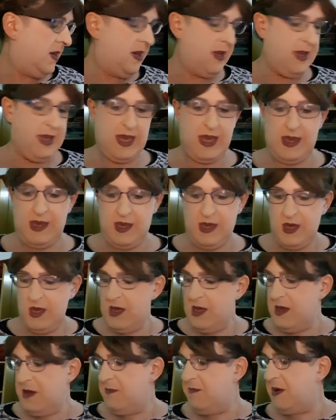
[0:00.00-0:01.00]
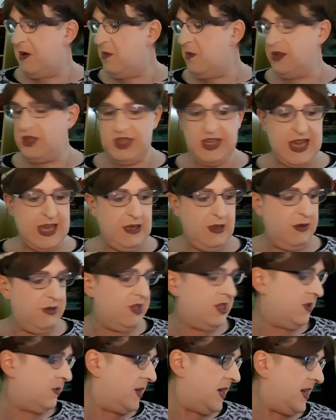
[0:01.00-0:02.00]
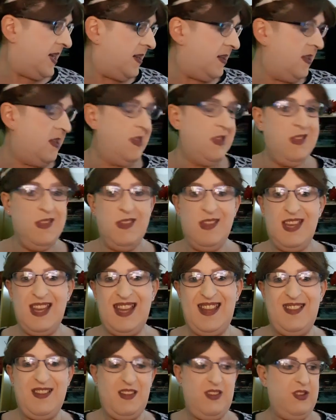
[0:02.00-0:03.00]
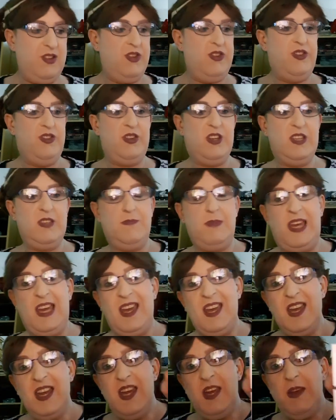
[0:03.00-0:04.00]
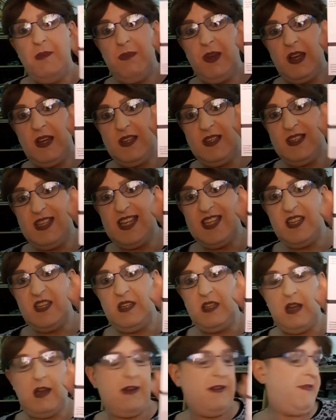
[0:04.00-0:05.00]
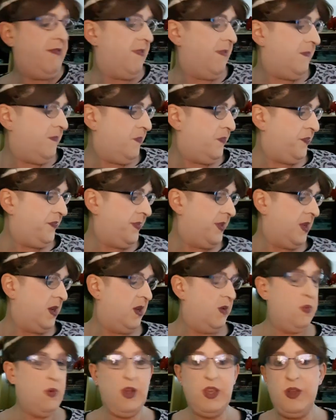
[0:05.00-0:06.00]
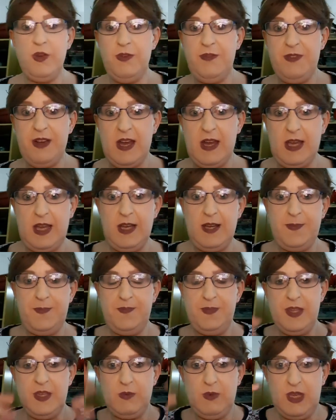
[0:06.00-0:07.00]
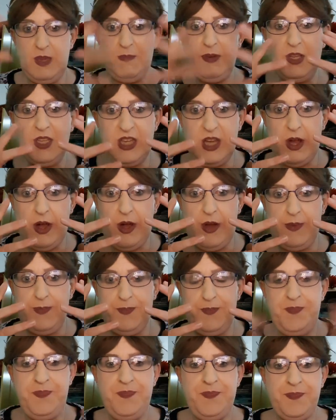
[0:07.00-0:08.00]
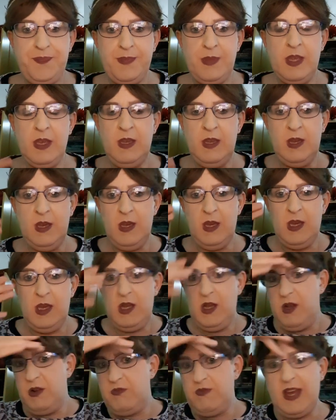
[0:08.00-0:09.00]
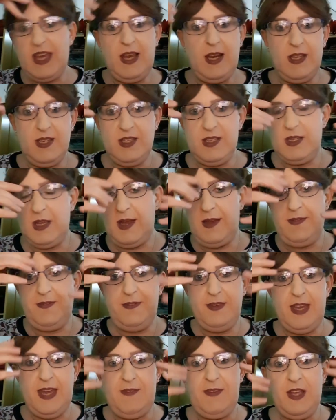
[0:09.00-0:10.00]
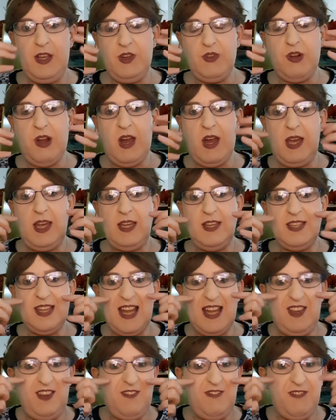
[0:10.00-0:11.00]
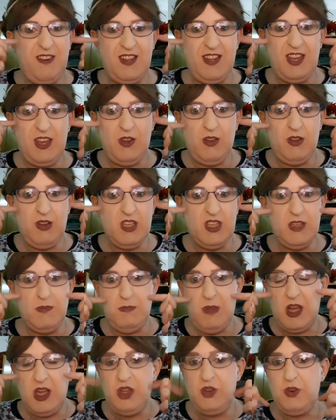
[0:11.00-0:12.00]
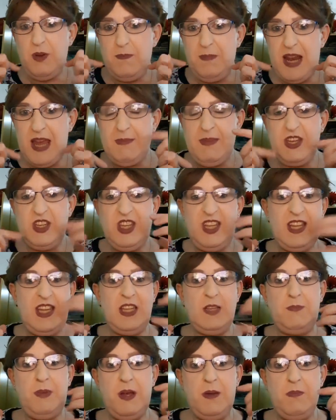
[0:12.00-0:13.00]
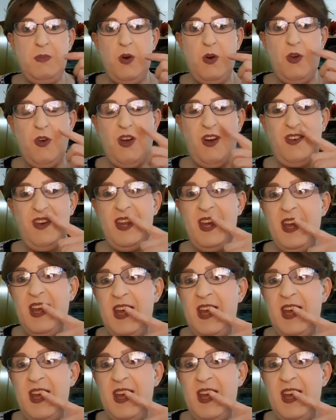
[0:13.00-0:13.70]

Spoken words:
Okay, but once you get used to it, then trust me, because this stuff, what you'll find is when you put it on, regular stuff, if it dries and you find that you've got a smudge or a blemish, you need to put more on.